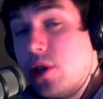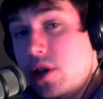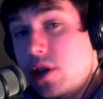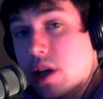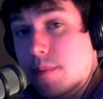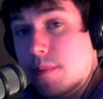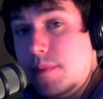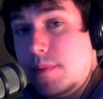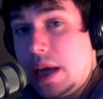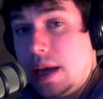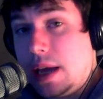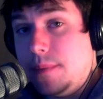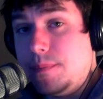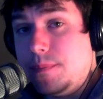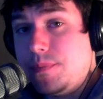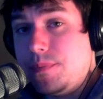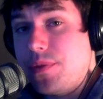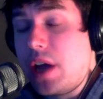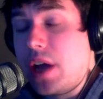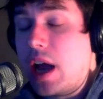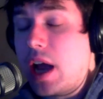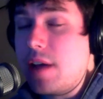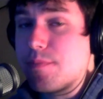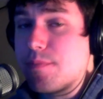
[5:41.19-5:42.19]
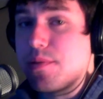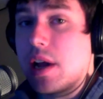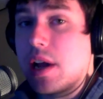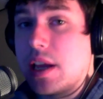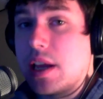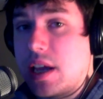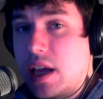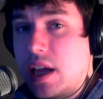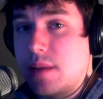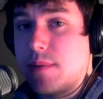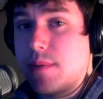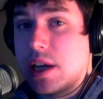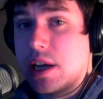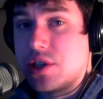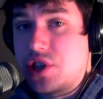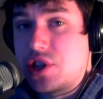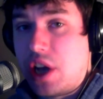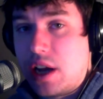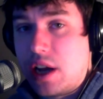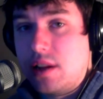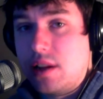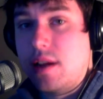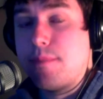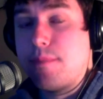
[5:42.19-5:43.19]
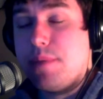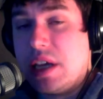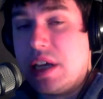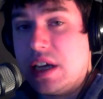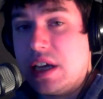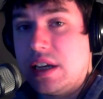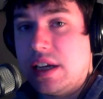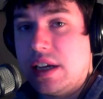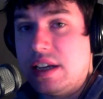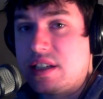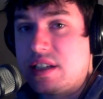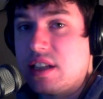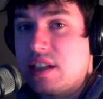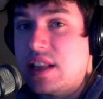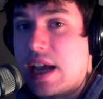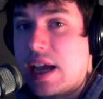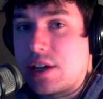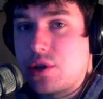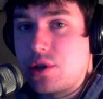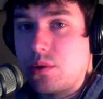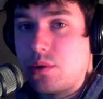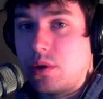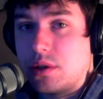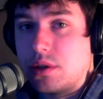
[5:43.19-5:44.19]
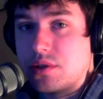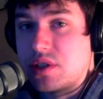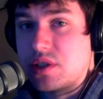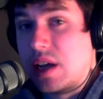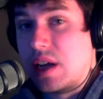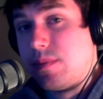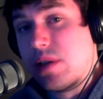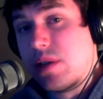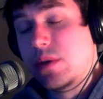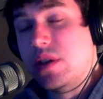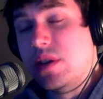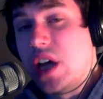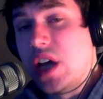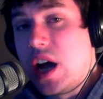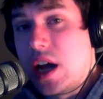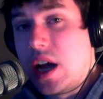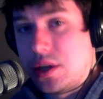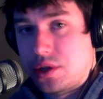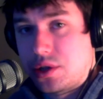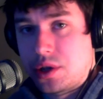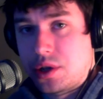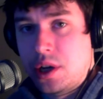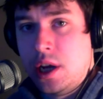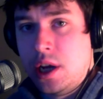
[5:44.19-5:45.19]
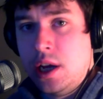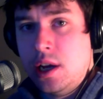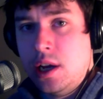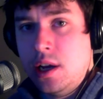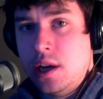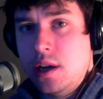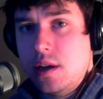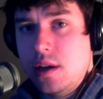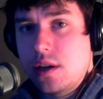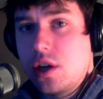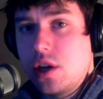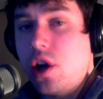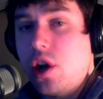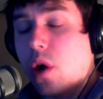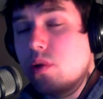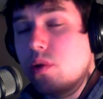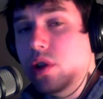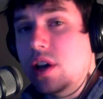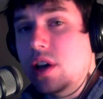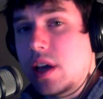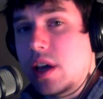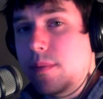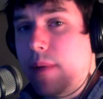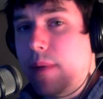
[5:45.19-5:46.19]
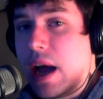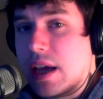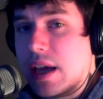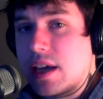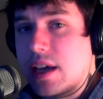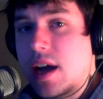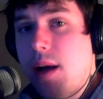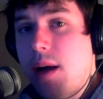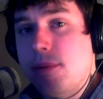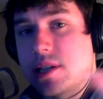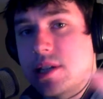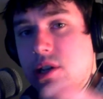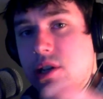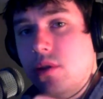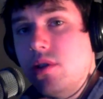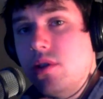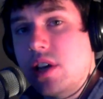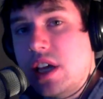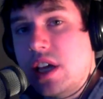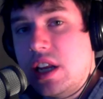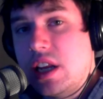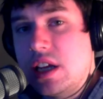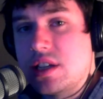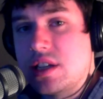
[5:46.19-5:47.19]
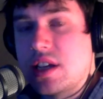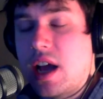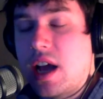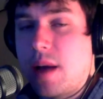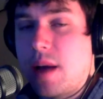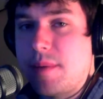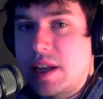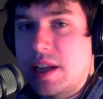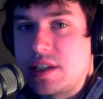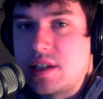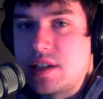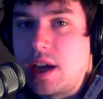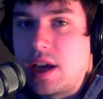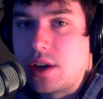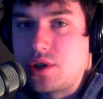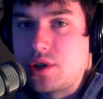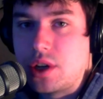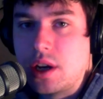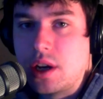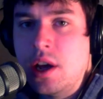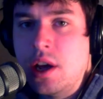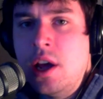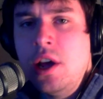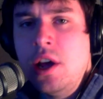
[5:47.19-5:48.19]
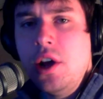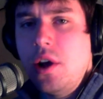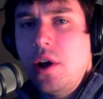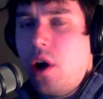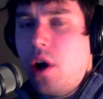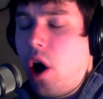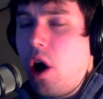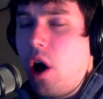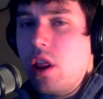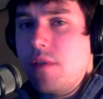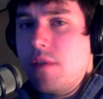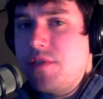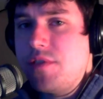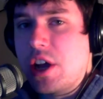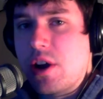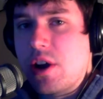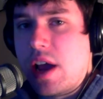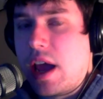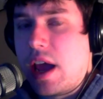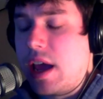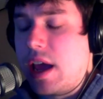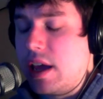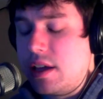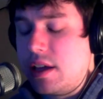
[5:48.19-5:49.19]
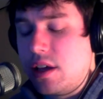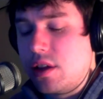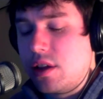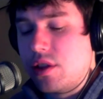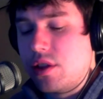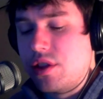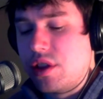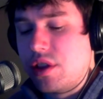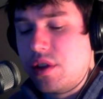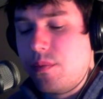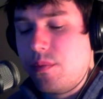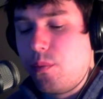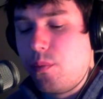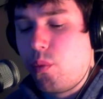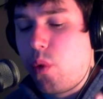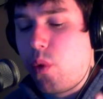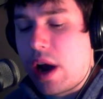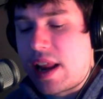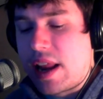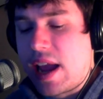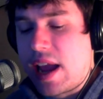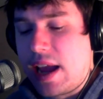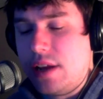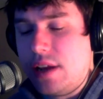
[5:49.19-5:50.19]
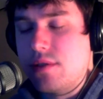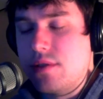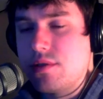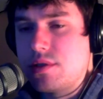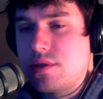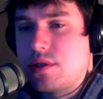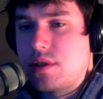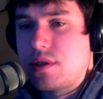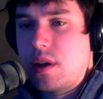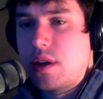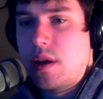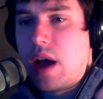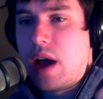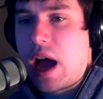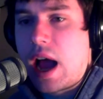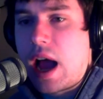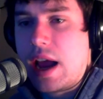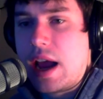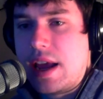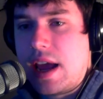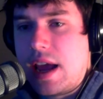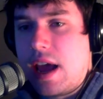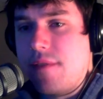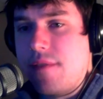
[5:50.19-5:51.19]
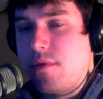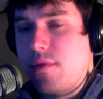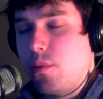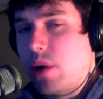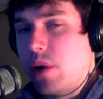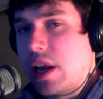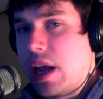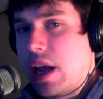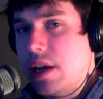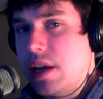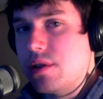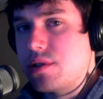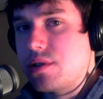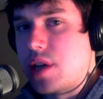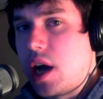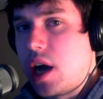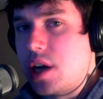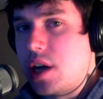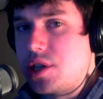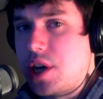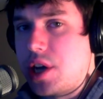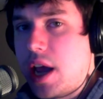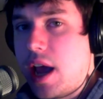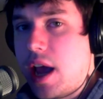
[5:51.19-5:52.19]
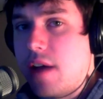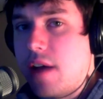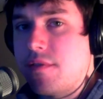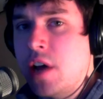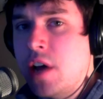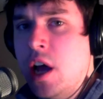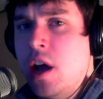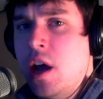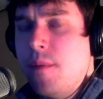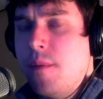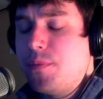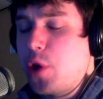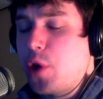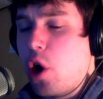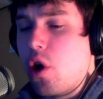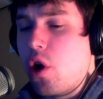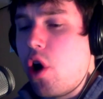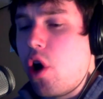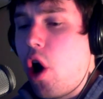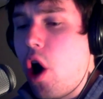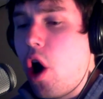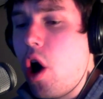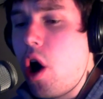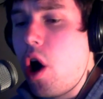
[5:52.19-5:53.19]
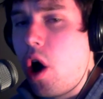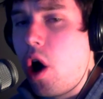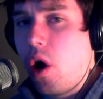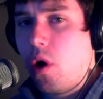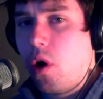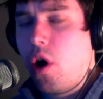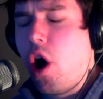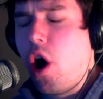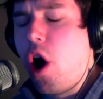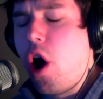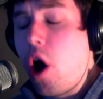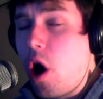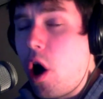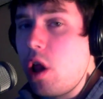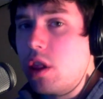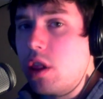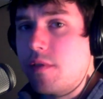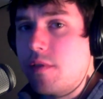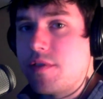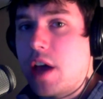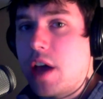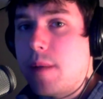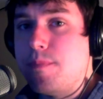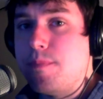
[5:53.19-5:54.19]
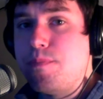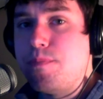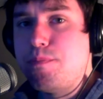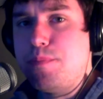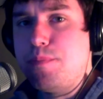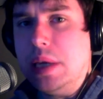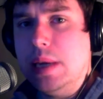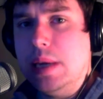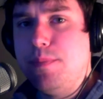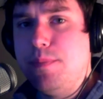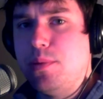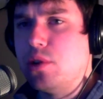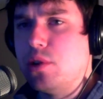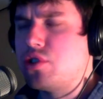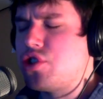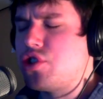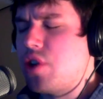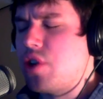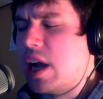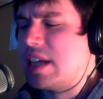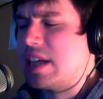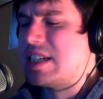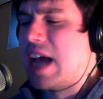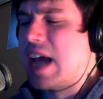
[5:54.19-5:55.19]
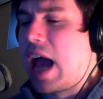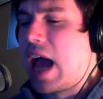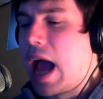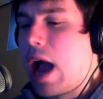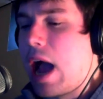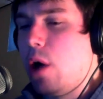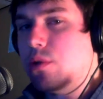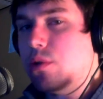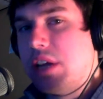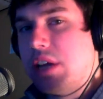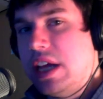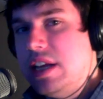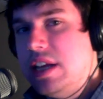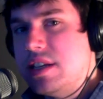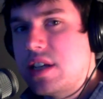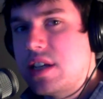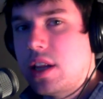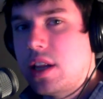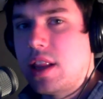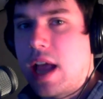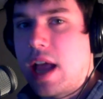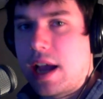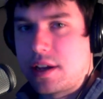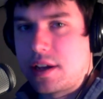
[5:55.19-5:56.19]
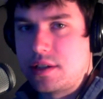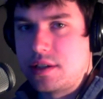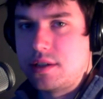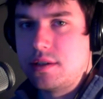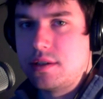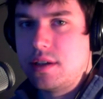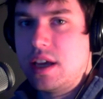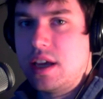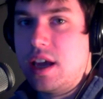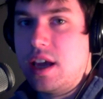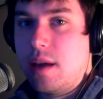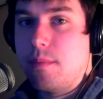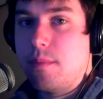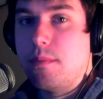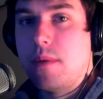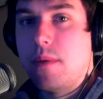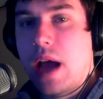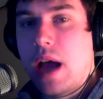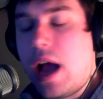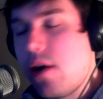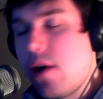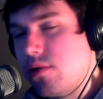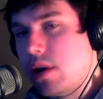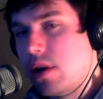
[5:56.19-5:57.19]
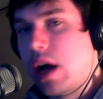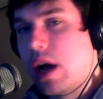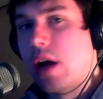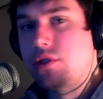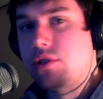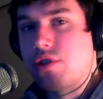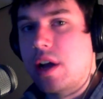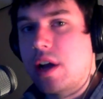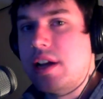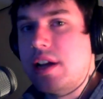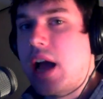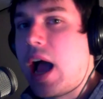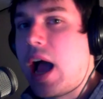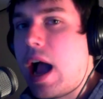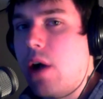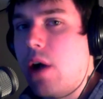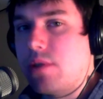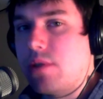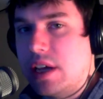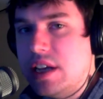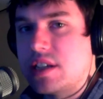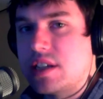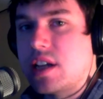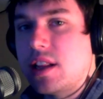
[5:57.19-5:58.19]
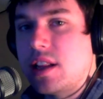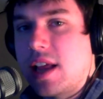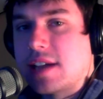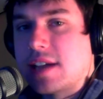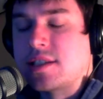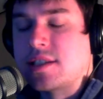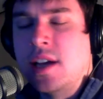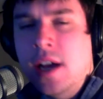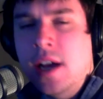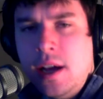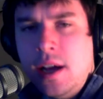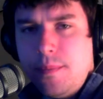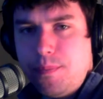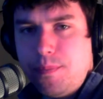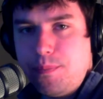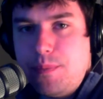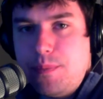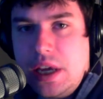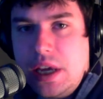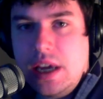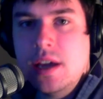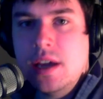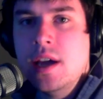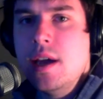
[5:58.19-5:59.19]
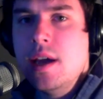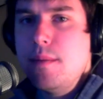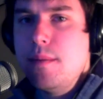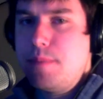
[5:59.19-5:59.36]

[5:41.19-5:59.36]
Look at me. I predicated my channel on being an intellectual. Same thing with Hutch. Go look at my comments, go look at his comments section. All of their, uh, what haters I have and what haters Hutch have are all, all of them people trying to out intellect him out, out trying to out intellect me.